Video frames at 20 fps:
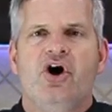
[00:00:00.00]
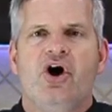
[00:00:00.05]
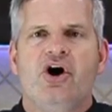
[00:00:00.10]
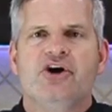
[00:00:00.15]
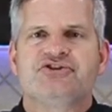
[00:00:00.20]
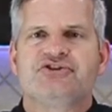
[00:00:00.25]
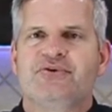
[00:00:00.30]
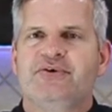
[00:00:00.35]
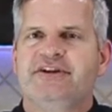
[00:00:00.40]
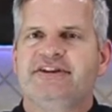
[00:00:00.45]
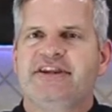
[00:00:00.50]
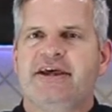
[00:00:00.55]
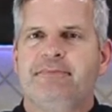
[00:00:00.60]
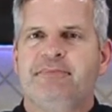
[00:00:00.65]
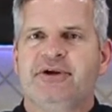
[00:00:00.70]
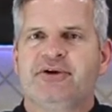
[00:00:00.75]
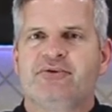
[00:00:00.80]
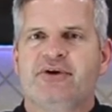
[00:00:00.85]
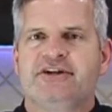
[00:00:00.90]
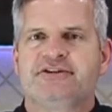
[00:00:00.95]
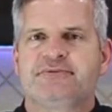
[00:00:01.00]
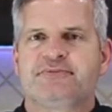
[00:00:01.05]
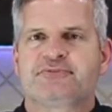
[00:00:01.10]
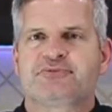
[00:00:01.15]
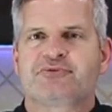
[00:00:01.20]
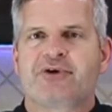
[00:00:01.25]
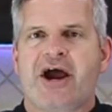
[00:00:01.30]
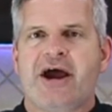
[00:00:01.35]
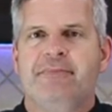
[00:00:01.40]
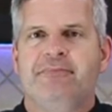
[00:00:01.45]
Also hit that big red
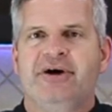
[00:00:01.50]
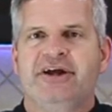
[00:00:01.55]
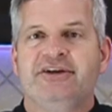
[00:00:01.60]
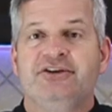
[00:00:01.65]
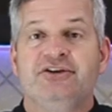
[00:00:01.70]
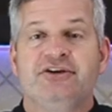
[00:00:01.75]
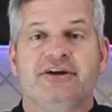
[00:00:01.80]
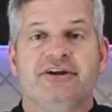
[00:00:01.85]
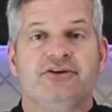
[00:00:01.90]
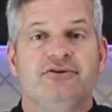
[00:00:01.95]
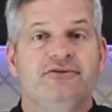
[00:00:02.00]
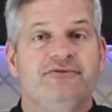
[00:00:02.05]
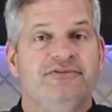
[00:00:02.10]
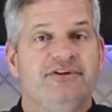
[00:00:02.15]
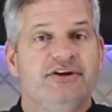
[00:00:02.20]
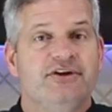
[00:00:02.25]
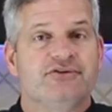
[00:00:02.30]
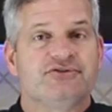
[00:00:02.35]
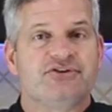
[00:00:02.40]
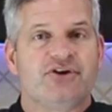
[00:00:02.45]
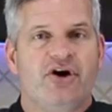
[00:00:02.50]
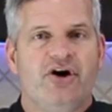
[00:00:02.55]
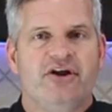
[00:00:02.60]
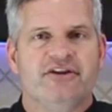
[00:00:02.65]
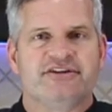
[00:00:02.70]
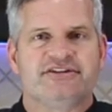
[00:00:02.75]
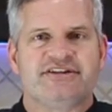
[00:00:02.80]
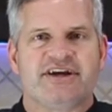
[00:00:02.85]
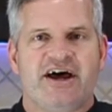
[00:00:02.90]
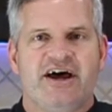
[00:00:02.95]
subscribe button. Get new videos
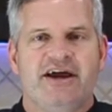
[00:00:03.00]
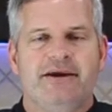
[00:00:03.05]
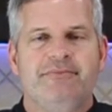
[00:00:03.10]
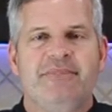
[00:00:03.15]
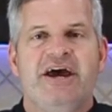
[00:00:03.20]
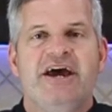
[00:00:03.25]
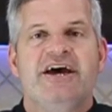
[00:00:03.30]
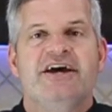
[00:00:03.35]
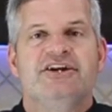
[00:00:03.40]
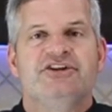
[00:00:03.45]
all the time.